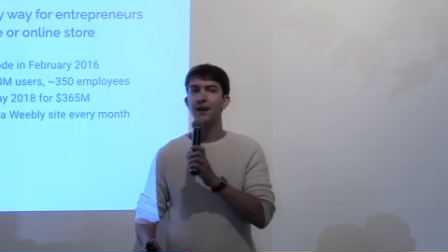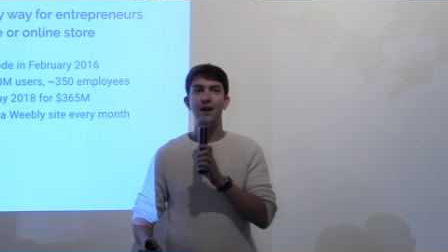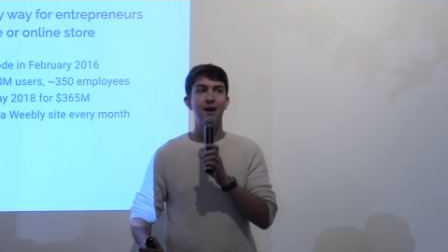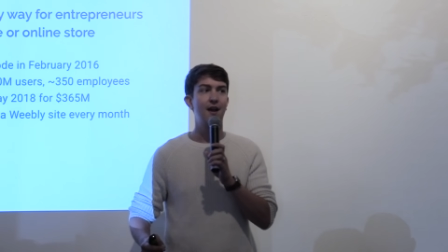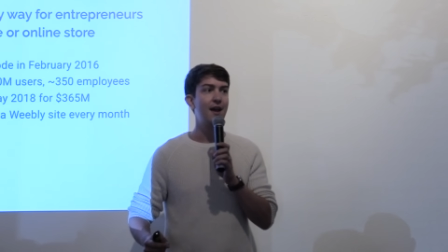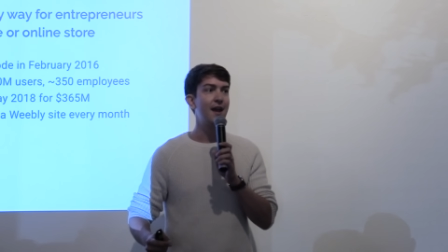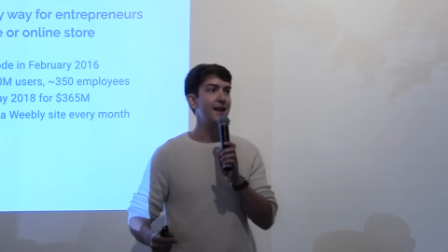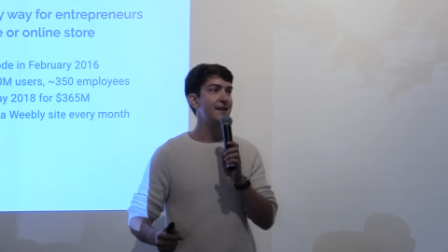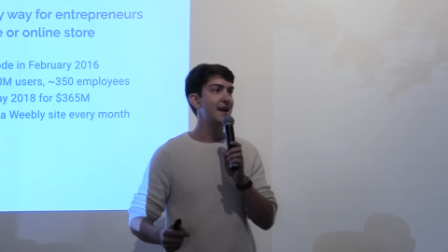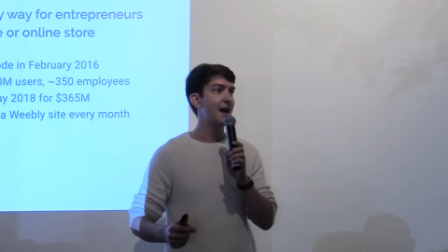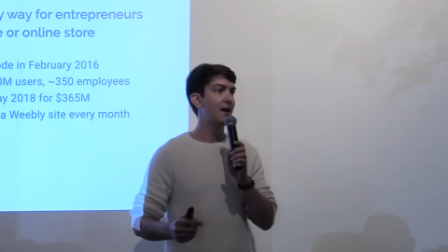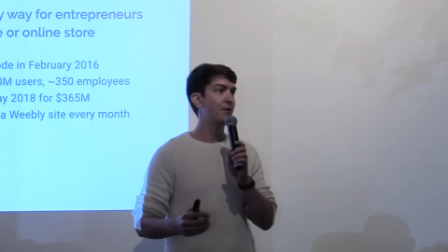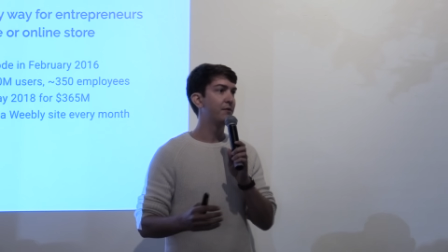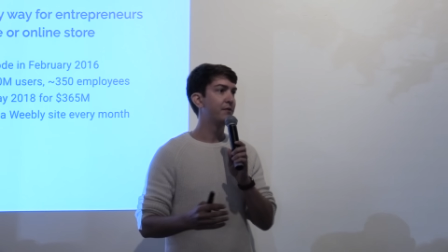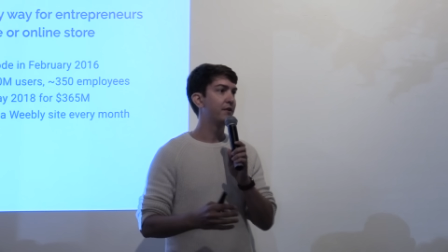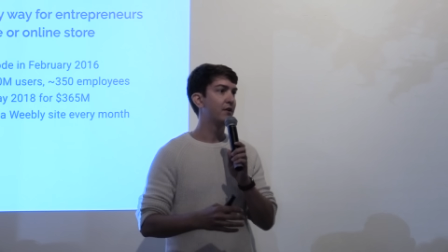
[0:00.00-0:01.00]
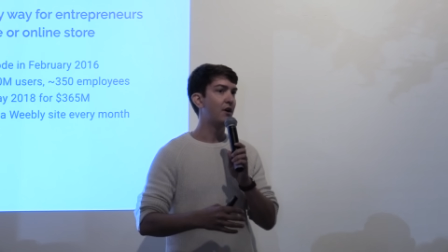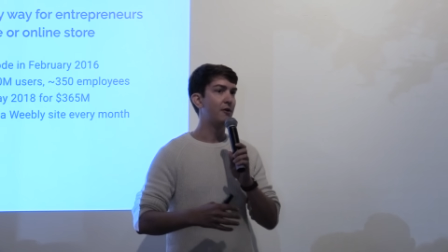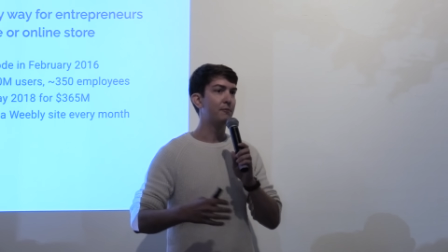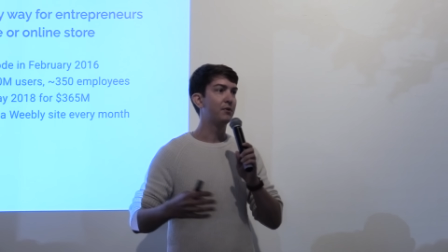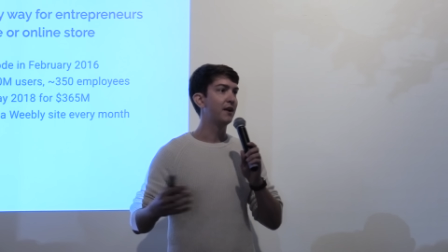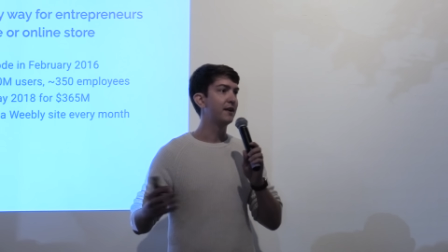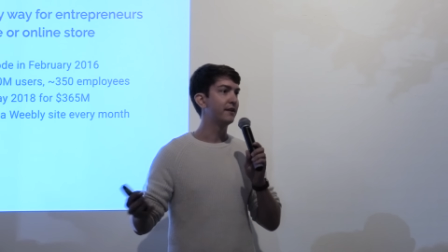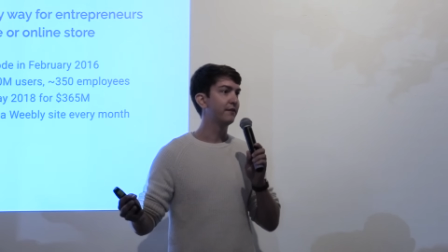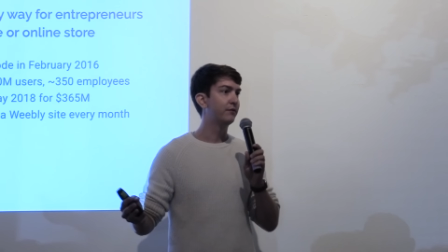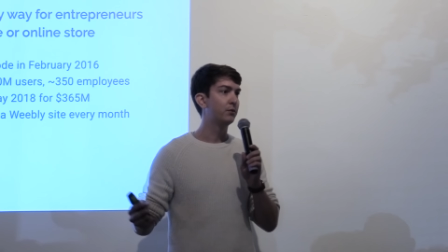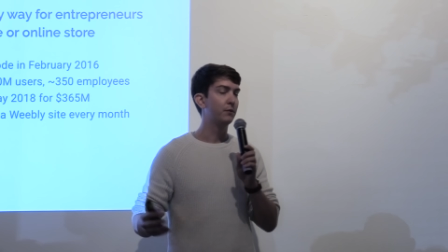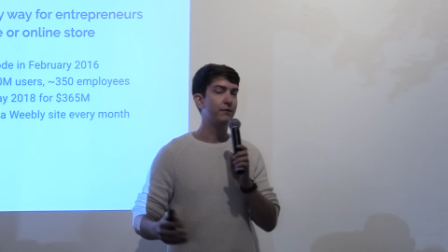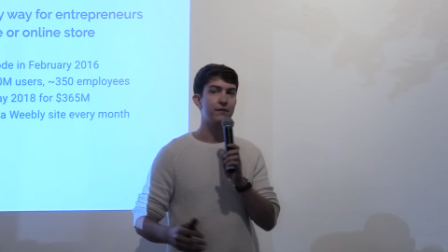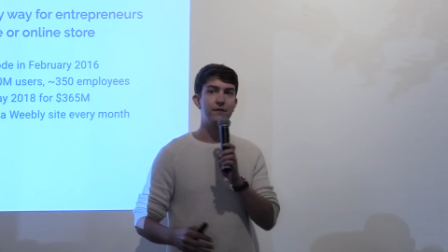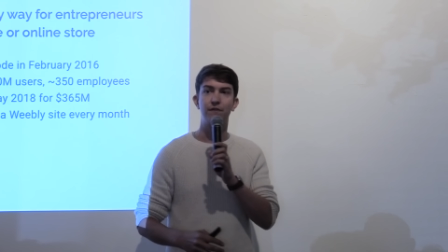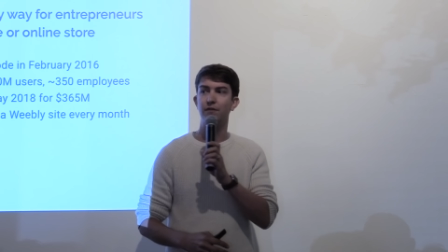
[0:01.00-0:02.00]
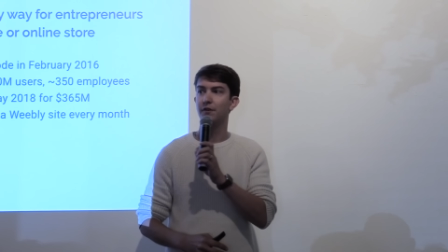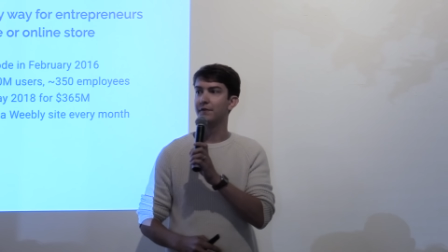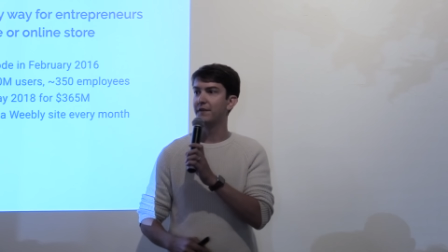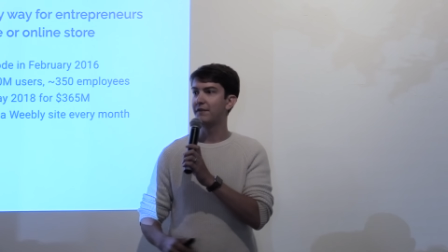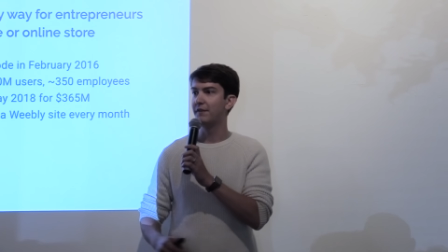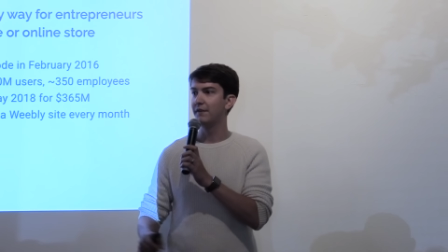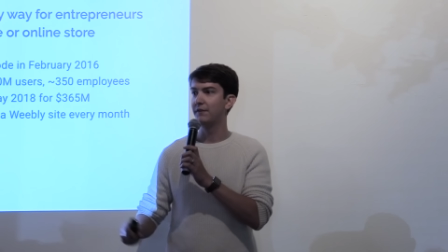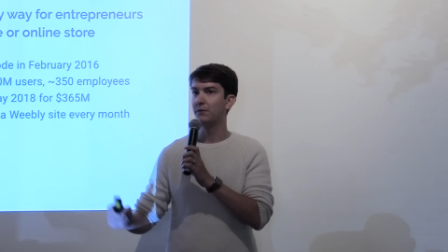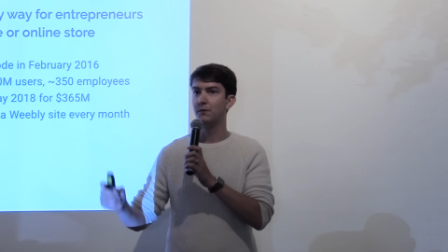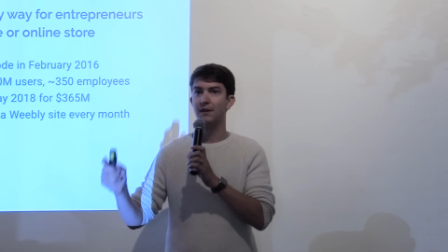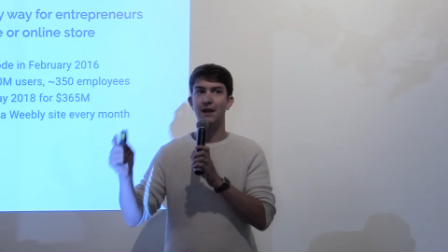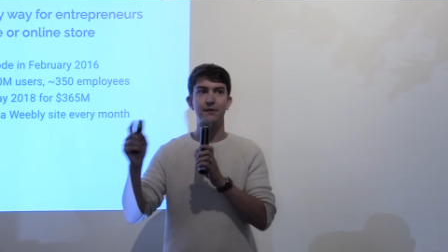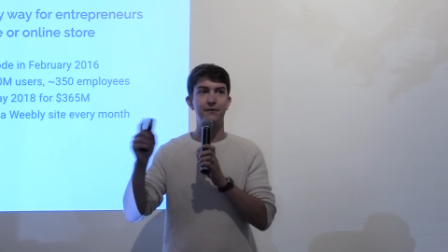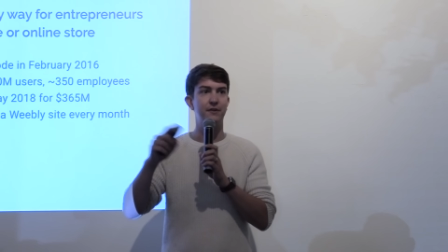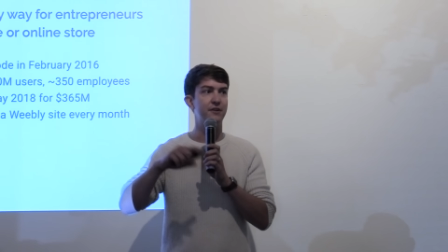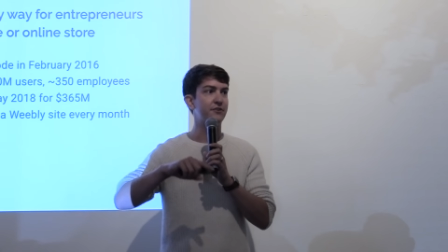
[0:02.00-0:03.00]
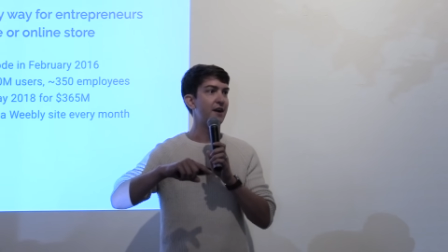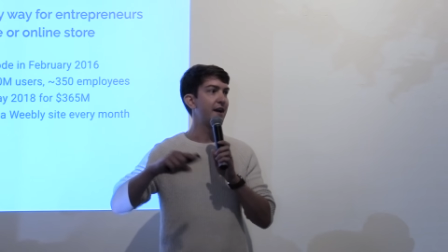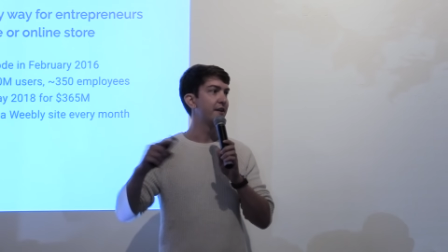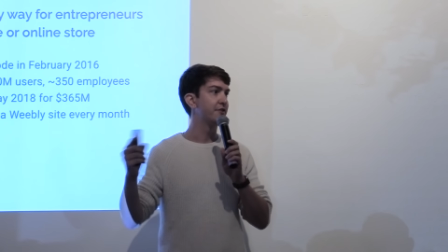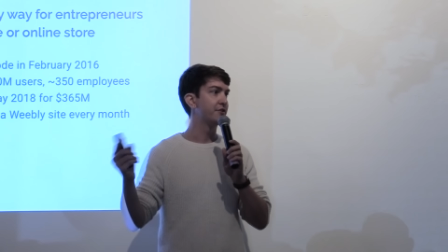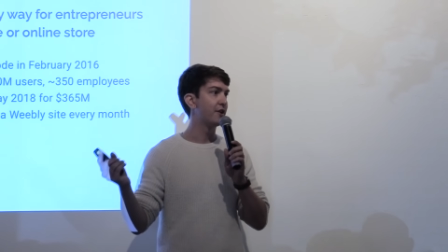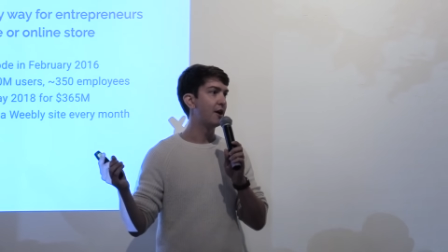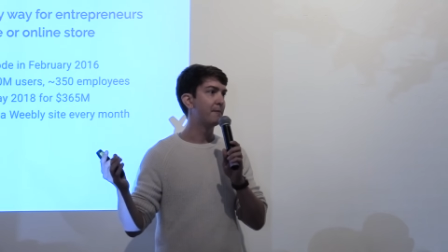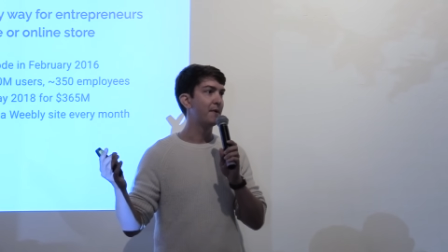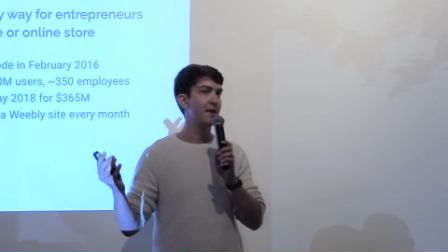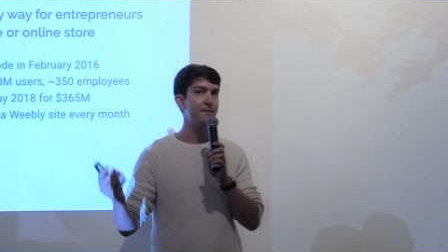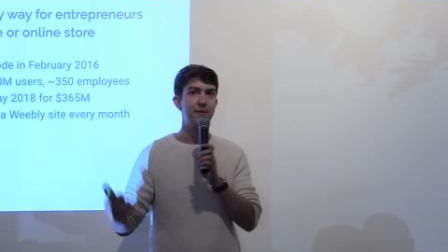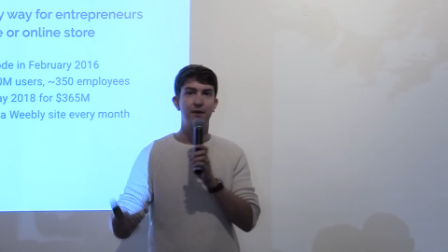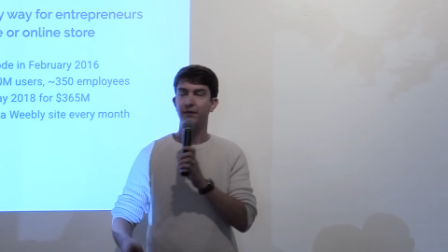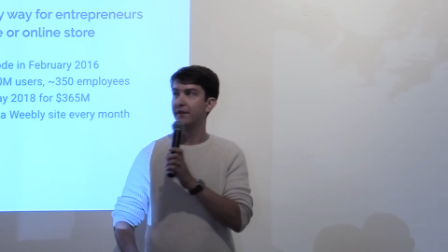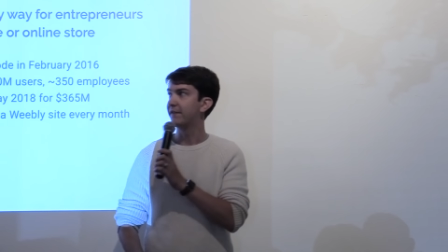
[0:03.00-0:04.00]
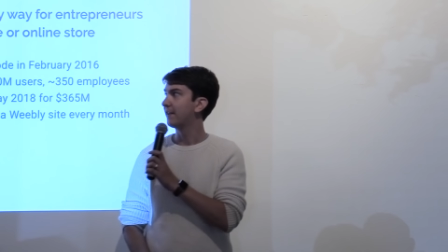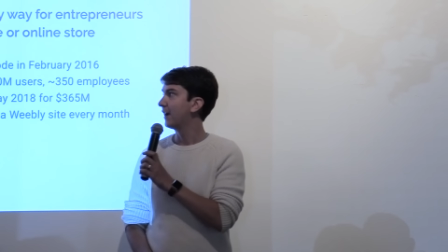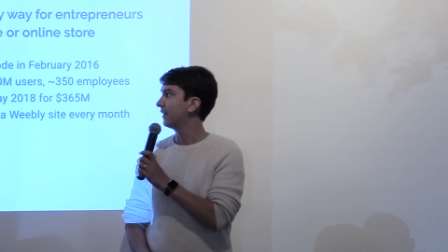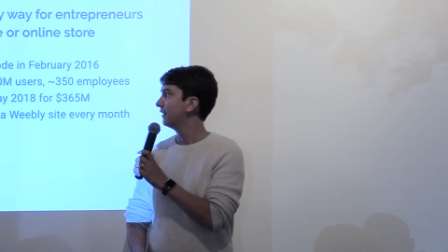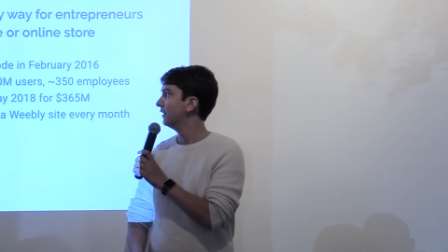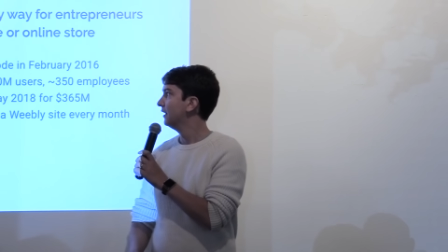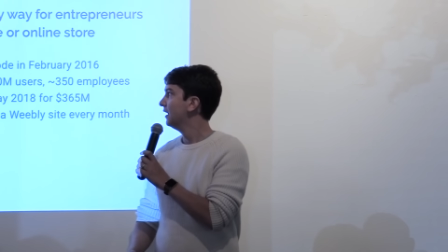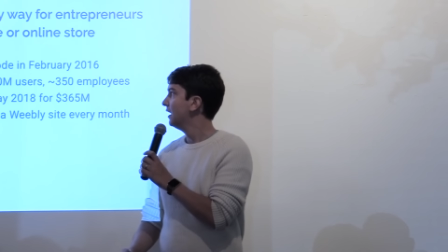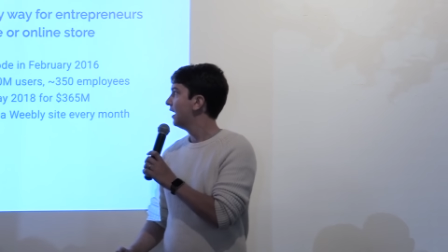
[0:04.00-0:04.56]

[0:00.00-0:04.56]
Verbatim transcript: And now there are plenty of tools and services to allow you to drag and drop and build a site.